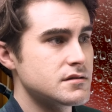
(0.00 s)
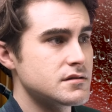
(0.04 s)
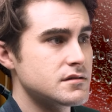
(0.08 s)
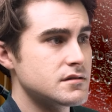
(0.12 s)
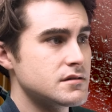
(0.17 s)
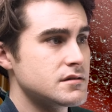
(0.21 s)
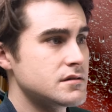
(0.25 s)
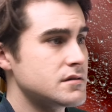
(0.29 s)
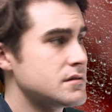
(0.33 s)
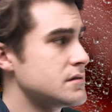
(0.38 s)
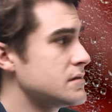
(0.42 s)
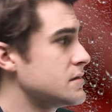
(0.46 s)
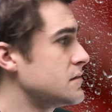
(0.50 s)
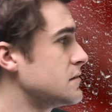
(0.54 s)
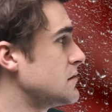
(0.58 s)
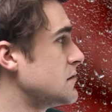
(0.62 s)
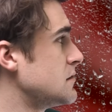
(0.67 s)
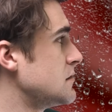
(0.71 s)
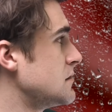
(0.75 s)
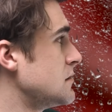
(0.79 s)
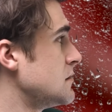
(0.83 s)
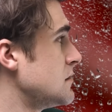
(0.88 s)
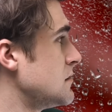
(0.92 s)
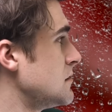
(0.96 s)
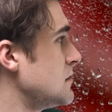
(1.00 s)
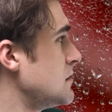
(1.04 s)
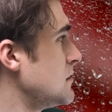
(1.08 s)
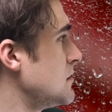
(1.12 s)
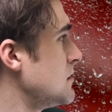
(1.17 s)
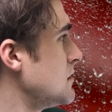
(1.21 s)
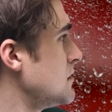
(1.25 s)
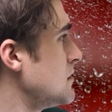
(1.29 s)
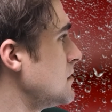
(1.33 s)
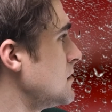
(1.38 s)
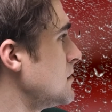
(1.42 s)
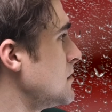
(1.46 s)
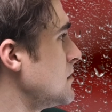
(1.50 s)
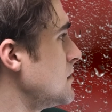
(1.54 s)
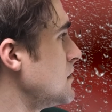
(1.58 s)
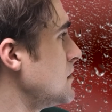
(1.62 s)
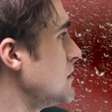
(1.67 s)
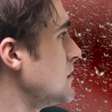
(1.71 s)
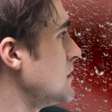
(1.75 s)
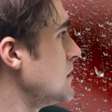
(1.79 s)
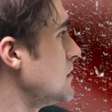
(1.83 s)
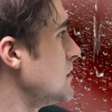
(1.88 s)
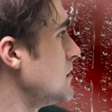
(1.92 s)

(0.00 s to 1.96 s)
[no speech]